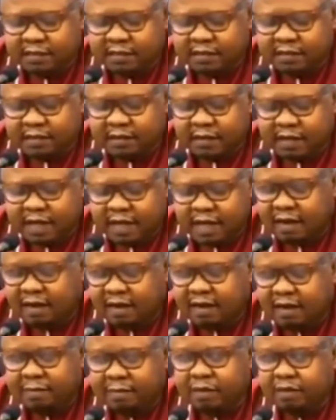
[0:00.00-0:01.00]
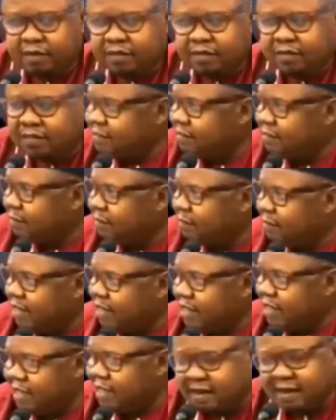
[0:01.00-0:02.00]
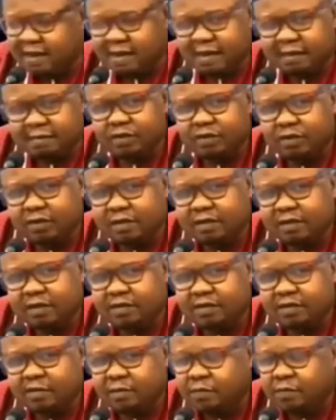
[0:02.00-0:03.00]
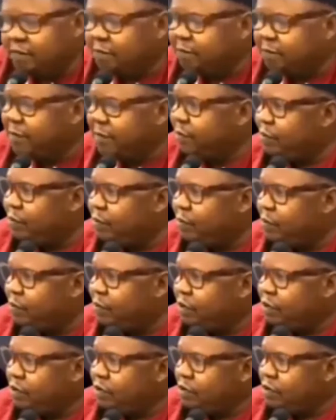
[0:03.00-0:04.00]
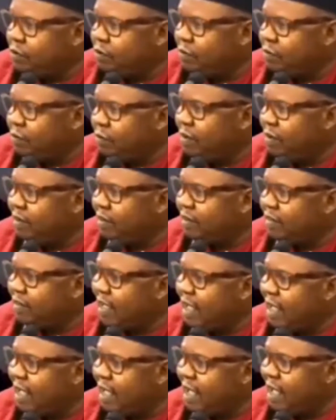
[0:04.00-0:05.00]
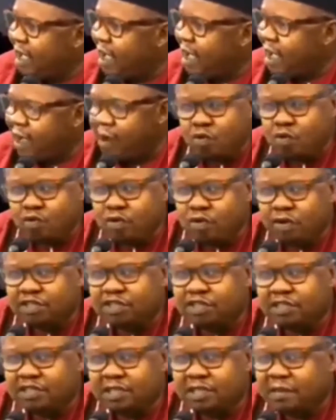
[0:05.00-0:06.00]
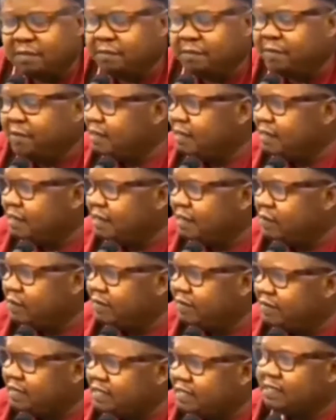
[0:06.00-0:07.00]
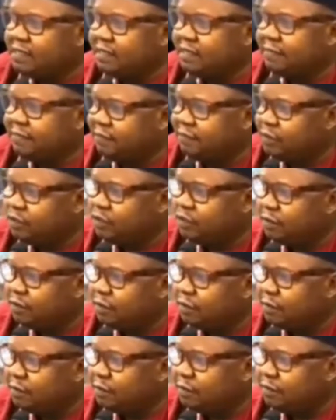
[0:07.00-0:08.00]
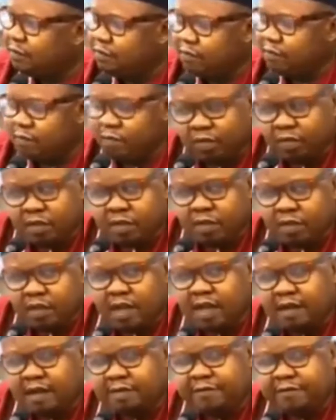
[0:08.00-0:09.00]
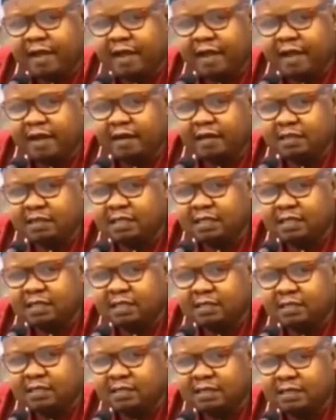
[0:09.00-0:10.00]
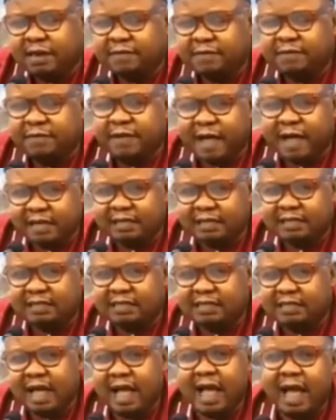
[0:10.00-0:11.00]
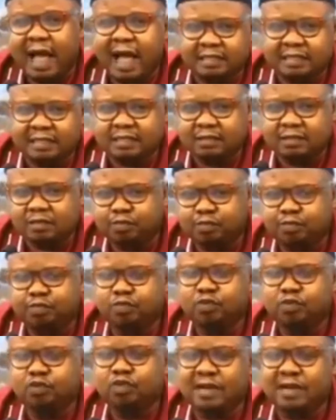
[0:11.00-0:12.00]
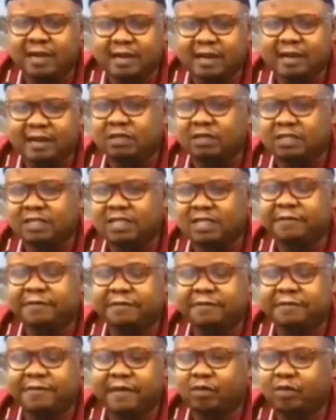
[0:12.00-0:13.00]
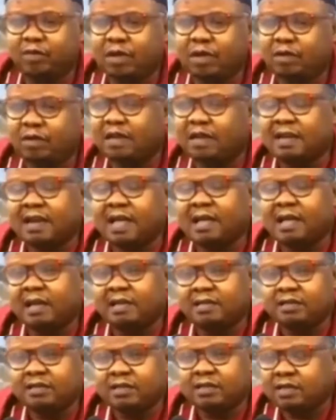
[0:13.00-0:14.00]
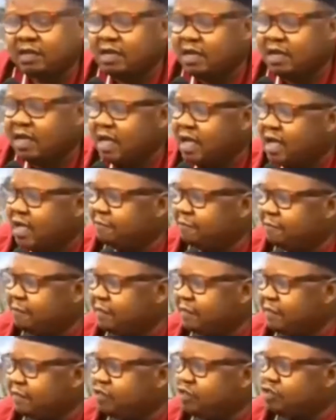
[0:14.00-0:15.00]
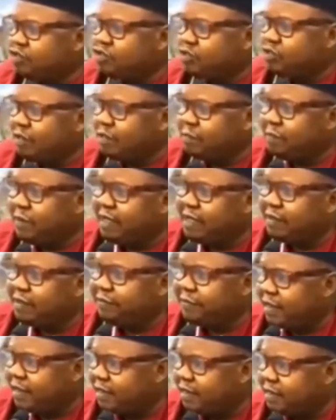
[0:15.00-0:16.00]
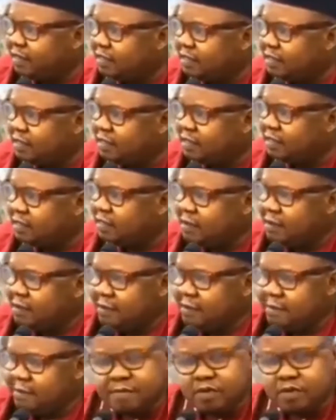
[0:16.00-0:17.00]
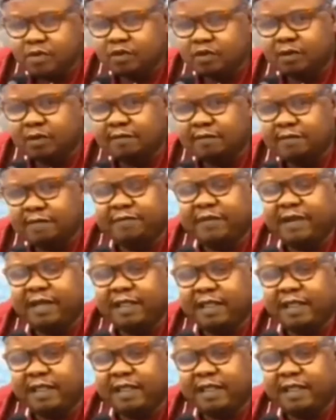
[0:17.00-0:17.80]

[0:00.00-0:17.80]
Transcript: and nepotism encapsulate a group of people, no matter how rich they may be, they will never see the future. Africans that have had the heart to push the continent Africa to another dimension have been destroyed by Africans. Most of the fathers of